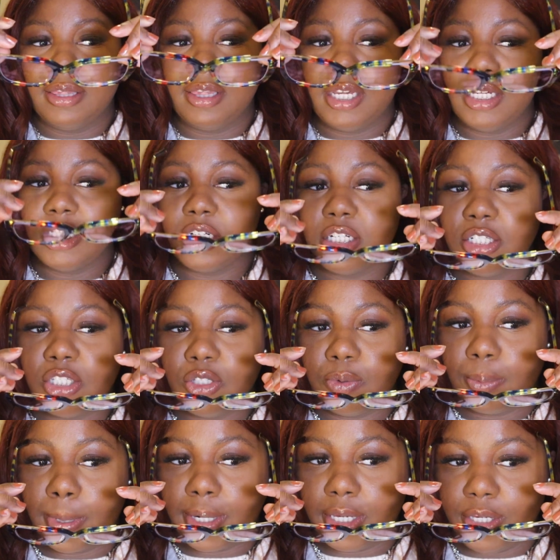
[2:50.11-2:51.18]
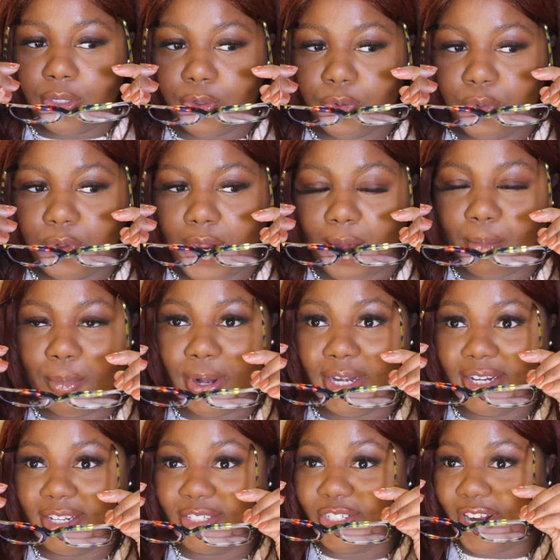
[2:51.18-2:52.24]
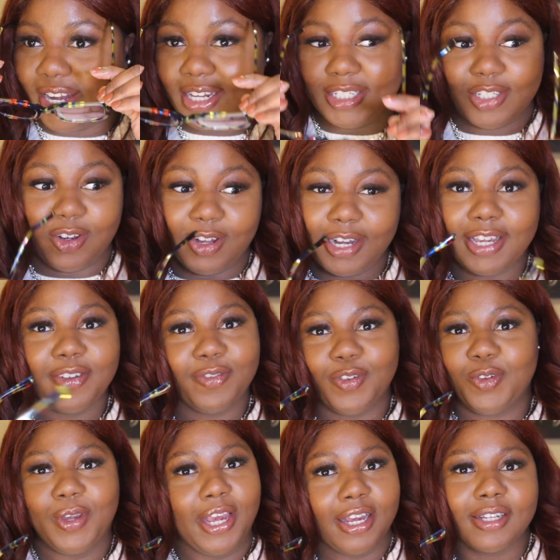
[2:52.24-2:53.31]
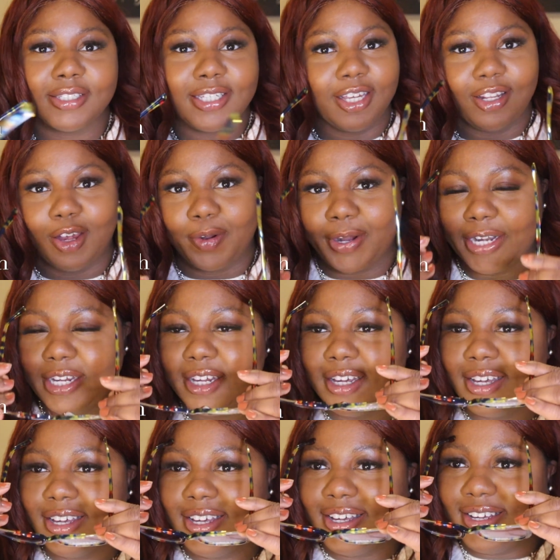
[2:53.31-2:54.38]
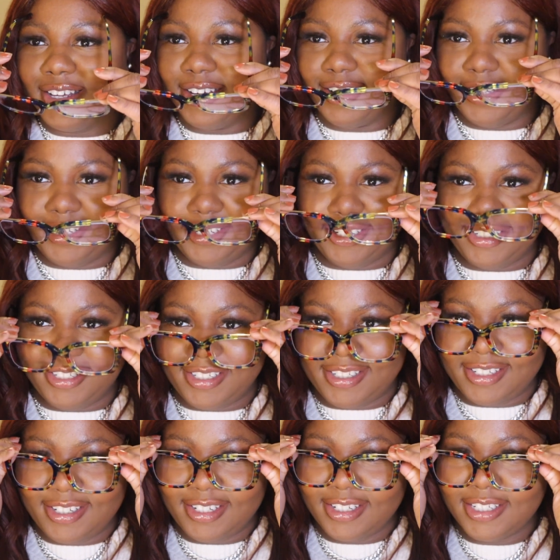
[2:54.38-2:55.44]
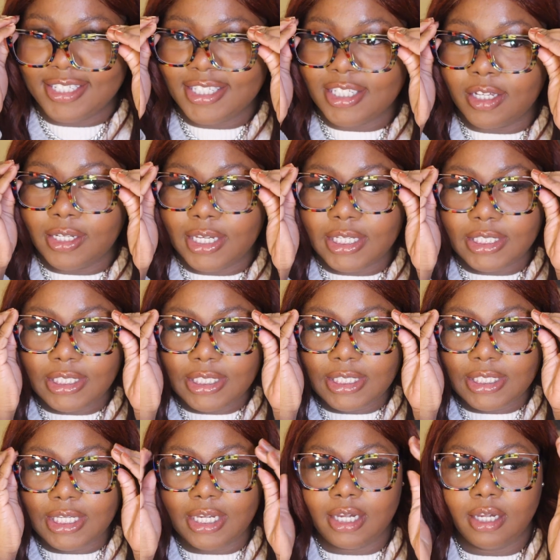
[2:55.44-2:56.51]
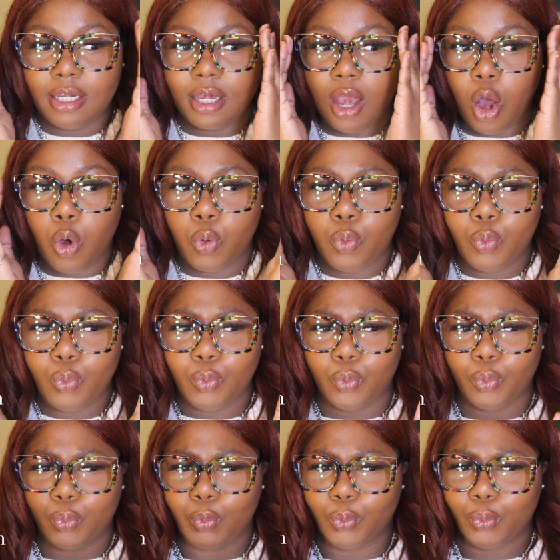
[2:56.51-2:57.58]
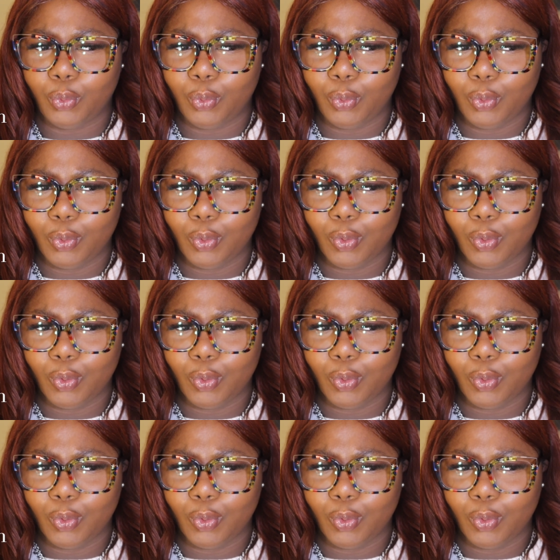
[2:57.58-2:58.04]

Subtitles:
These are super cute. I'm ready to try these on if you can't tell already. So let's see. Ooh.